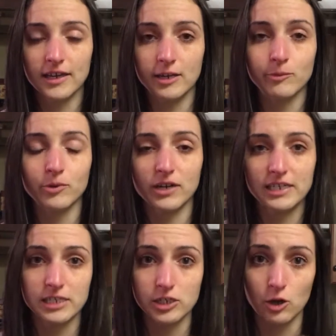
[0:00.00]

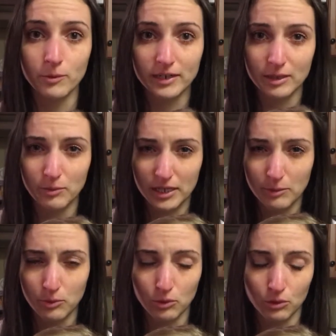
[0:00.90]
embrace so many
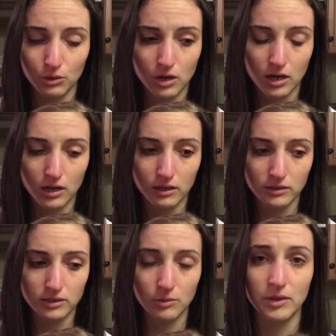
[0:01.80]
people
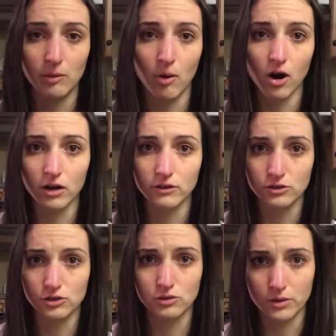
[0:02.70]
to be a part of their
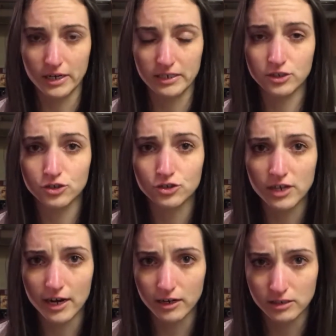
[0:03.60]
story, and to
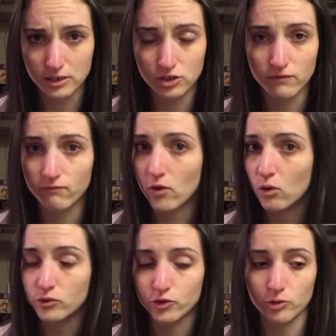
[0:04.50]
share such a
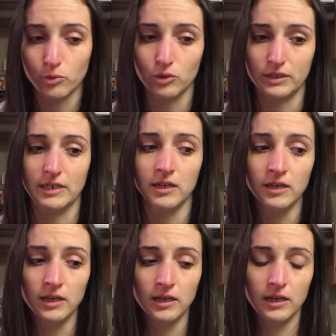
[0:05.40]
vulnerable
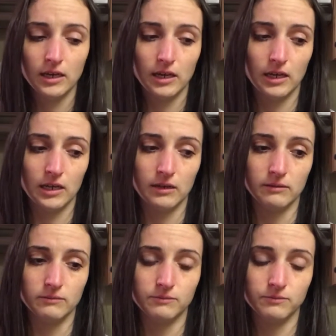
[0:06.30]

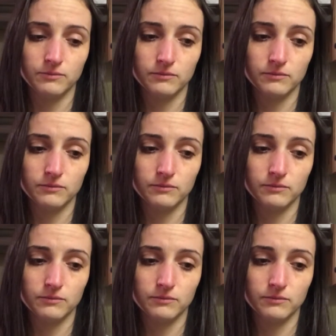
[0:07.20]
and